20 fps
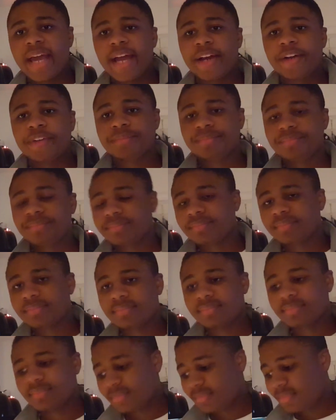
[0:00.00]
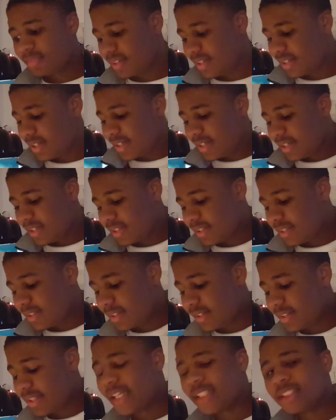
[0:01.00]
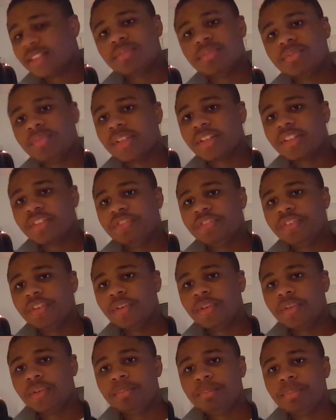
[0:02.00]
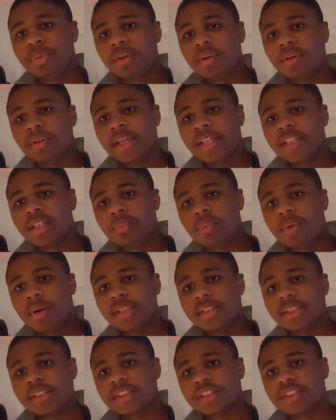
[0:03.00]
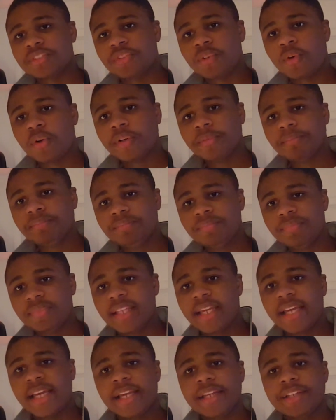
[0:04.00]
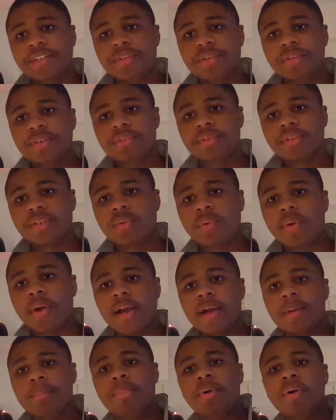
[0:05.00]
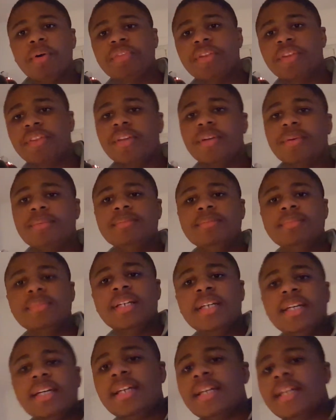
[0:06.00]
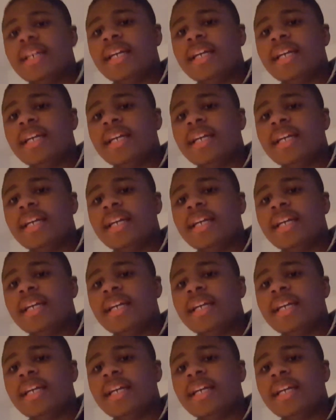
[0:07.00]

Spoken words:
Now, that's what the food bowl and the water dish is for. They do require both of them.